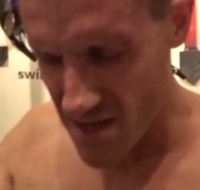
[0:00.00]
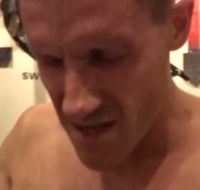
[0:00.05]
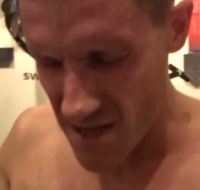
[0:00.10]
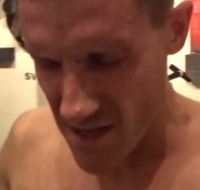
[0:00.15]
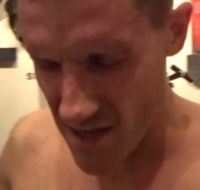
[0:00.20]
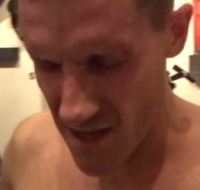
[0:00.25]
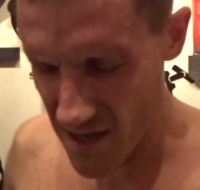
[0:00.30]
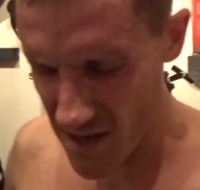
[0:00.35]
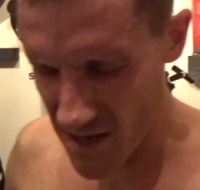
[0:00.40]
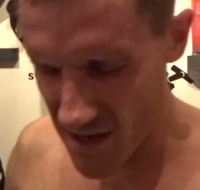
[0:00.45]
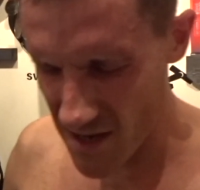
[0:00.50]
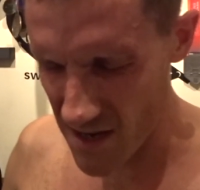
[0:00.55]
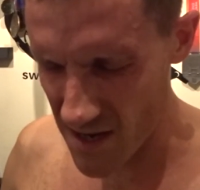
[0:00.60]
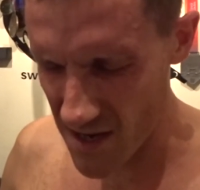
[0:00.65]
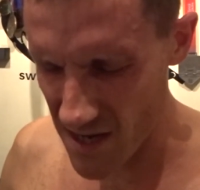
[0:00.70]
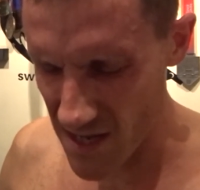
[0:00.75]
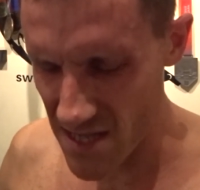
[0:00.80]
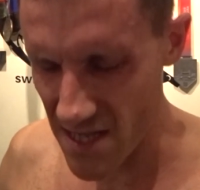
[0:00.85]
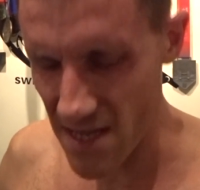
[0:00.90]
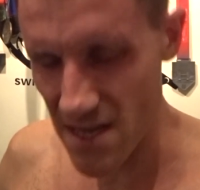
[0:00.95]

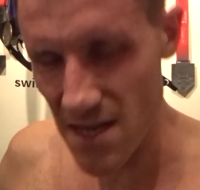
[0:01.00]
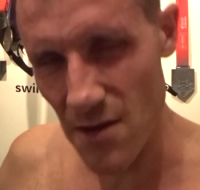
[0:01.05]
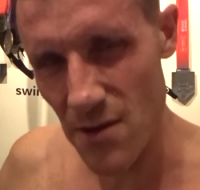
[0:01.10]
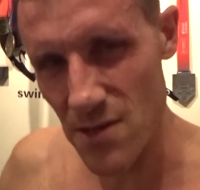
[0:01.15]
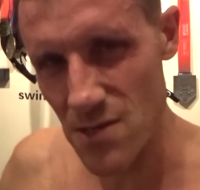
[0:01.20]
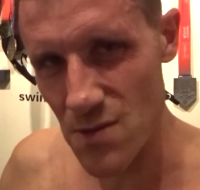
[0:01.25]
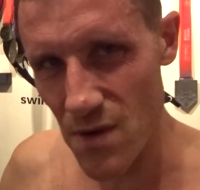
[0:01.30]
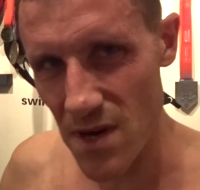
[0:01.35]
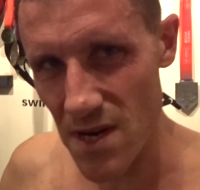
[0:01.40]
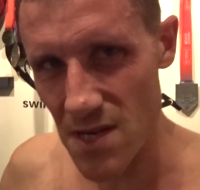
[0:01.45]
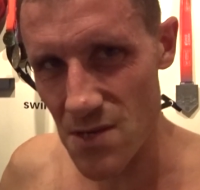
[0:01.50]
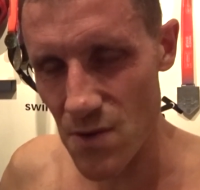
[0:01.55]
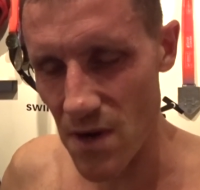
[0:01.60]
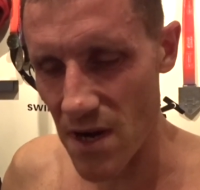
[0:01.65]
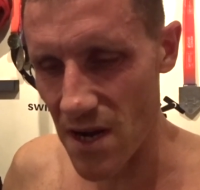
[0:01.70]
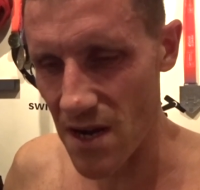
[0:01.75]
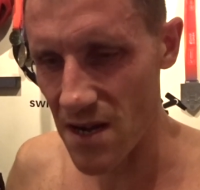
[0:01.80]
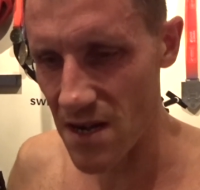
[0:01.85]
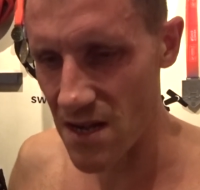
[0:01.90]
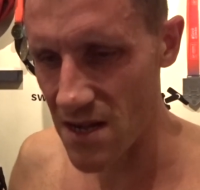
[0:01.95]
I think it got as well as what
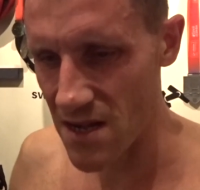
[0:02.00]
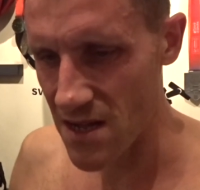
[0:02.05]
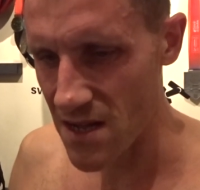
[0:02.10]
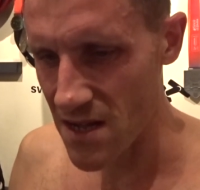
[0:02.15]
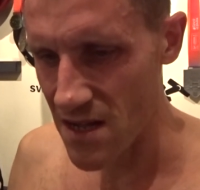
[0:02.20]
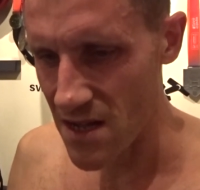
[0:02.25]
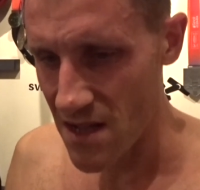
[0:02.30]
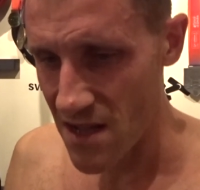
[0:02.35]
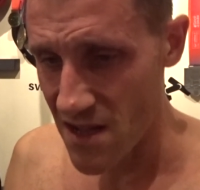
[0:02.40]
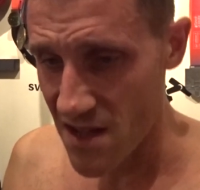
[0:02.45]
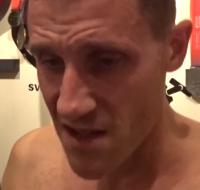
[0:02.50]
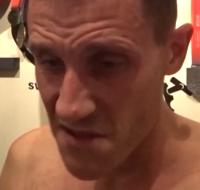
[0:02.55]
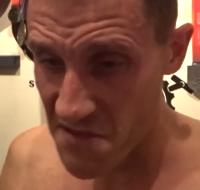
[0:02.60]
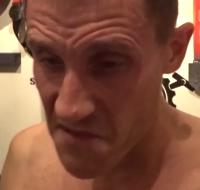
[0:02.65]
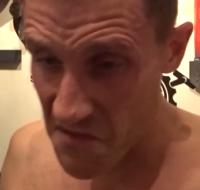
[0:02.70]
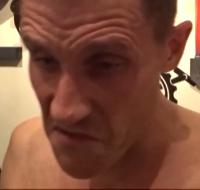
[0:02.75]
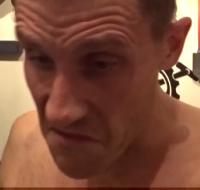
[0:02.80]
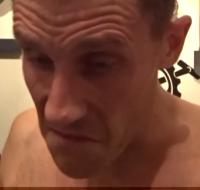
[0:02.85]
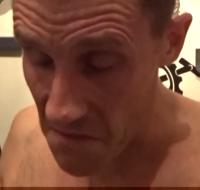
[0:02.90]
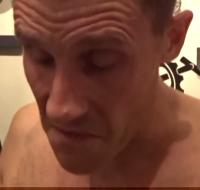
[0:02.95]
I
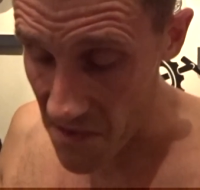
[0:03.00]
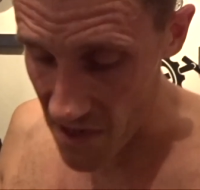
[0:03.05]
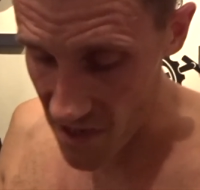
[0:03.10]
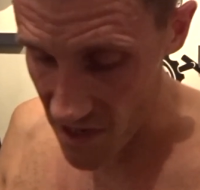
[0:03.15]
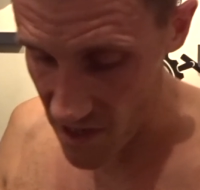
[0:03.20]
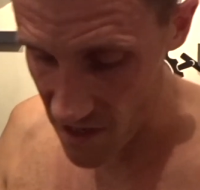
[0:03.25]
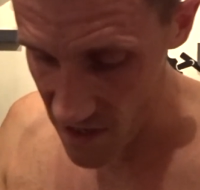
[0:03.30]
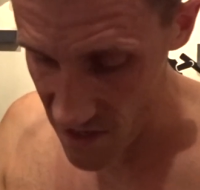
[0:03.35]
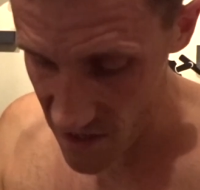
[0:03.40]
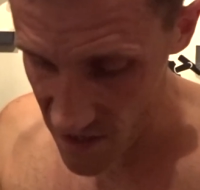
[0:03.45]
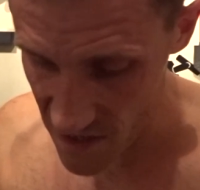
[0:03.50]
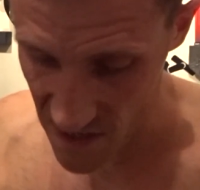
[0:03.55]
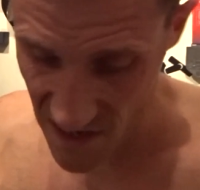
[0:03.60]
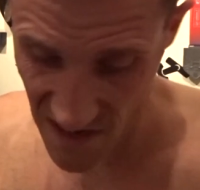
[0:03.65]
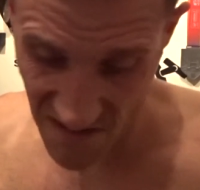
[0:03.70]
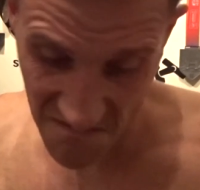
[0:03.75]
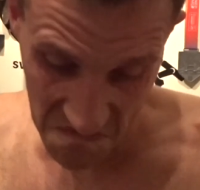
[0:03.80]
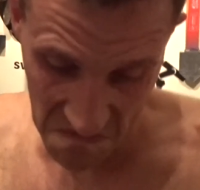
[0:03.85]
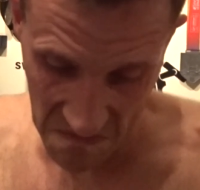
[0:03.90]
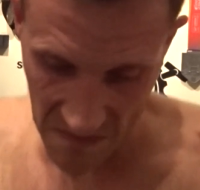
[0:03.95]
thought, but
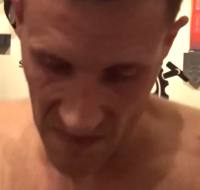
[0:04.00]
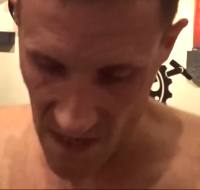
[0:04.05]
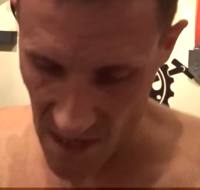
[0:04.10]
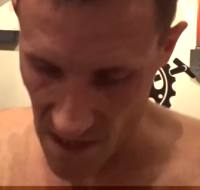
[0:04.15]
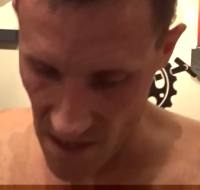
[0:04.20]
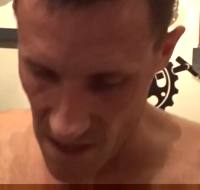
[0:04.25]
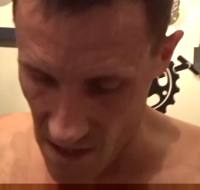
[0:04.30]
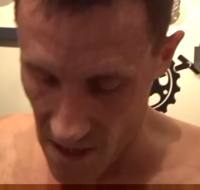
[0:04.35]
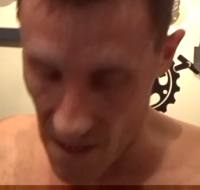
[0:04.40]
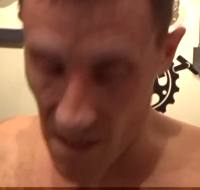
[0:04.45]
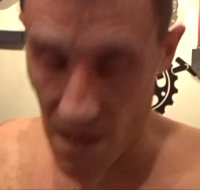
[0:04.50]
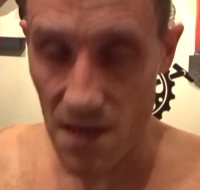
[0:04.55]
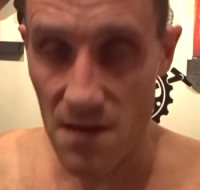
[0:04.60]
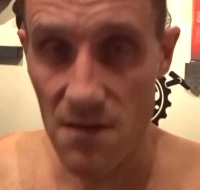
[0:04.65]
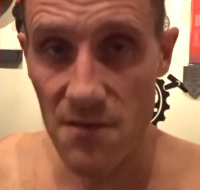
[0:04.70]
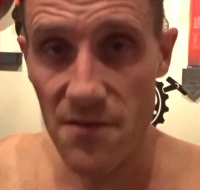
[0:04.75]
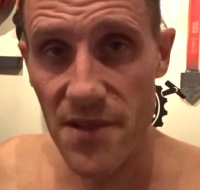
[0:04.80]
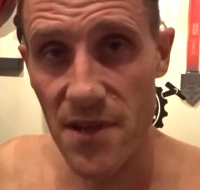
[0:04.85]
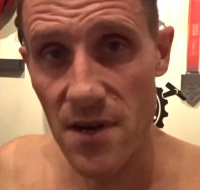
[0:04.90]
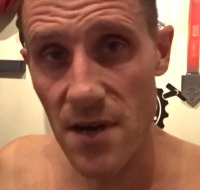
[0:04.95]
I
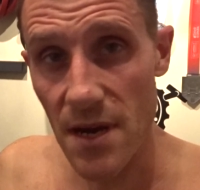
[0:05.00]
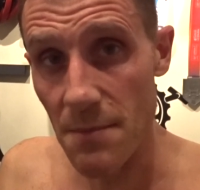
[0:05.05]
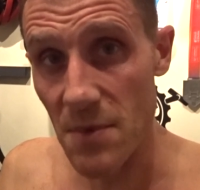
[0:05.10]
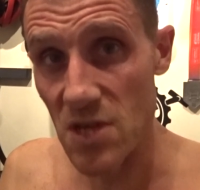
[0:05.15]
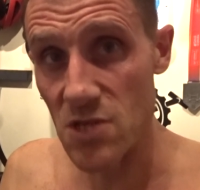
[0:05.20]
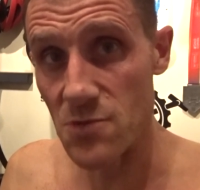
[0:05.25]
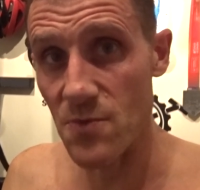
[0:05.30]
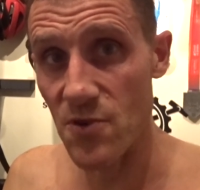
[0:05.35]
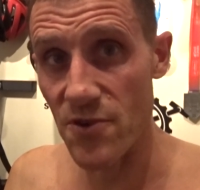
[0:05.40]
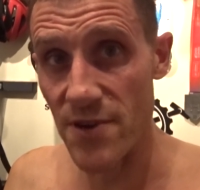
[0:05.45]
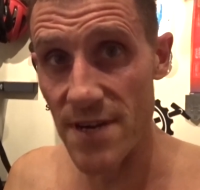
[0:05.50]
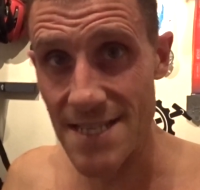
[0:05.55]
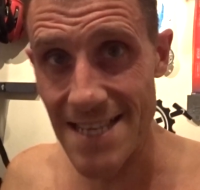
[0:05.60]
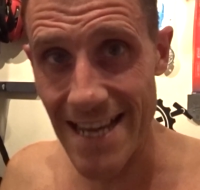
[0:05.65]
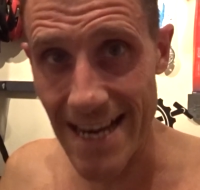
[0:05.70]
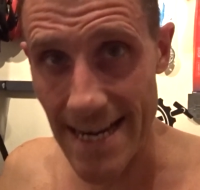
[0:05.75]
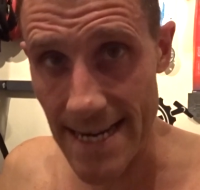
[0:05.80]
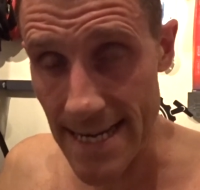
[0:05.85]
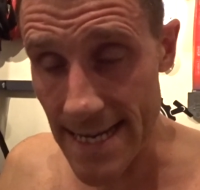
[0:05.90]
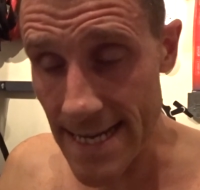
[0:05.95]
don't think I had much more in the
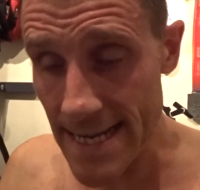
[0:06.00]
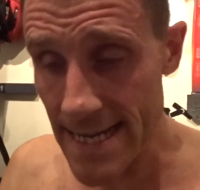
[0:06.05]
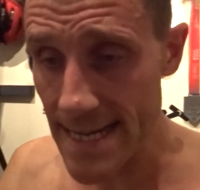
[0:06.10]
tank.